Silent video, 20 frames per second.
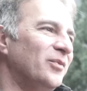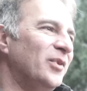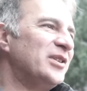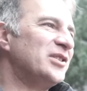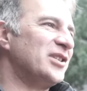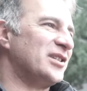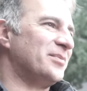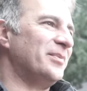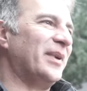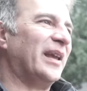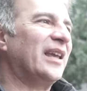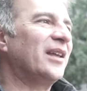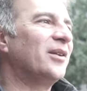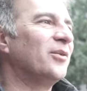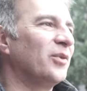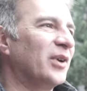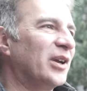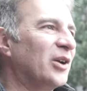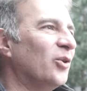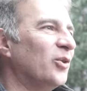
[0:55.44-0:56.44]
We're just making
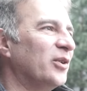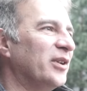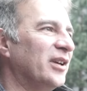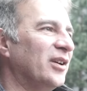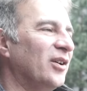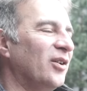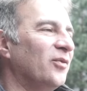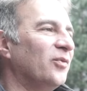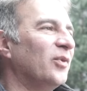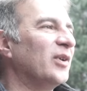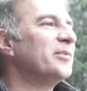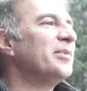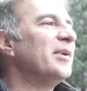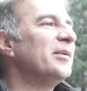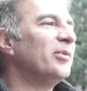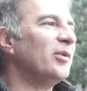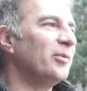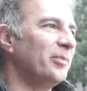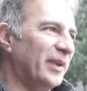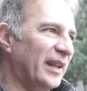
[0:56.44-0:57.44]
a recording of what
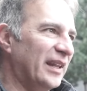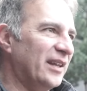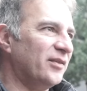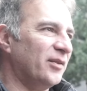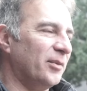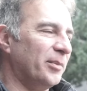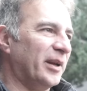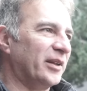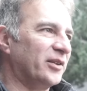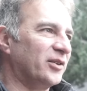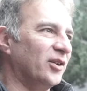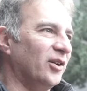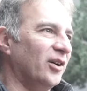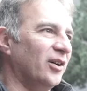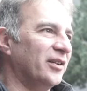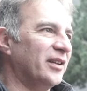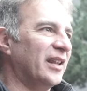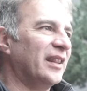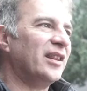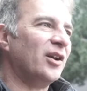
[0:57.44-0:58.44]
people believe about
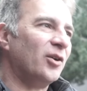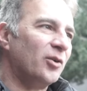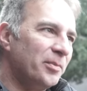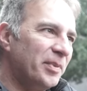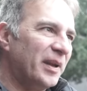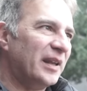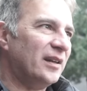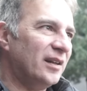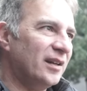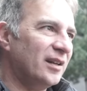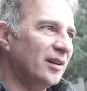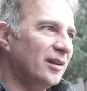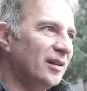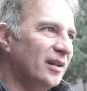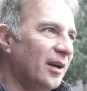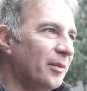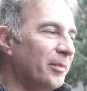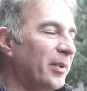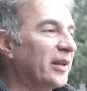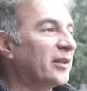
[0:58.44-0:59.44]
God and their
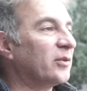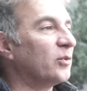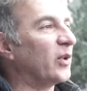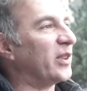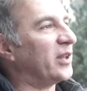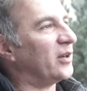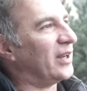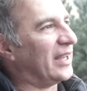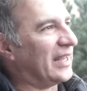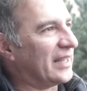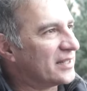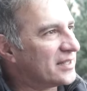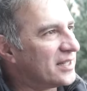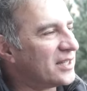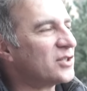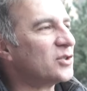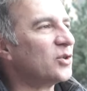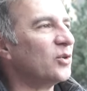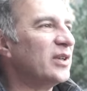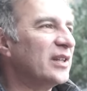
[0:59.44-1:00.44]
opinion about whether he
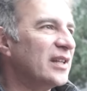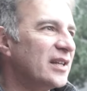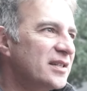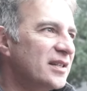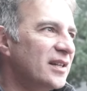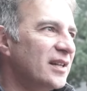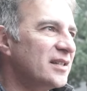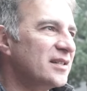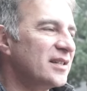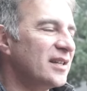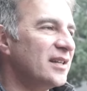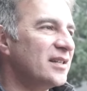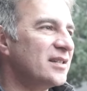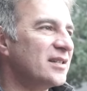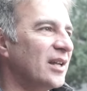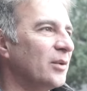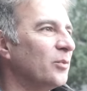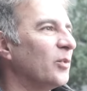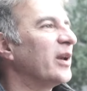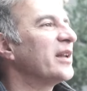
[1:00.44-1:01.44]
exists or he doesn't
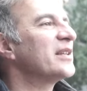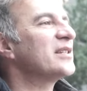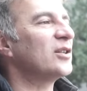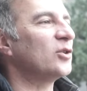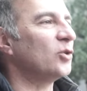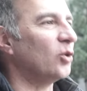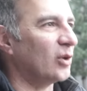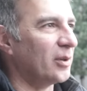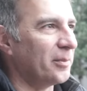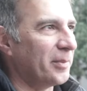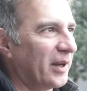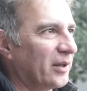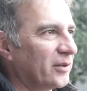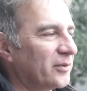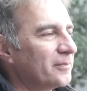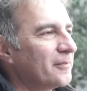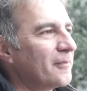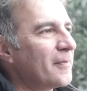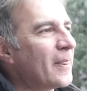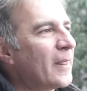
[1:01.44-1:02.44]
exist and what is it all about.
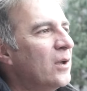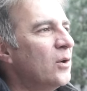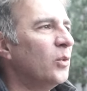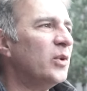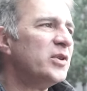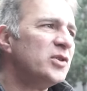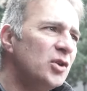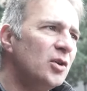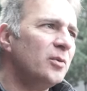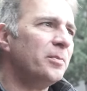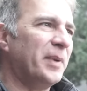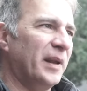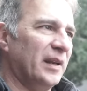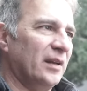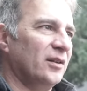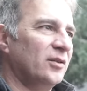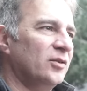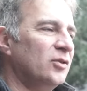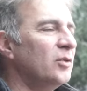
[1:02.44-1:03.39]
What's your opinion?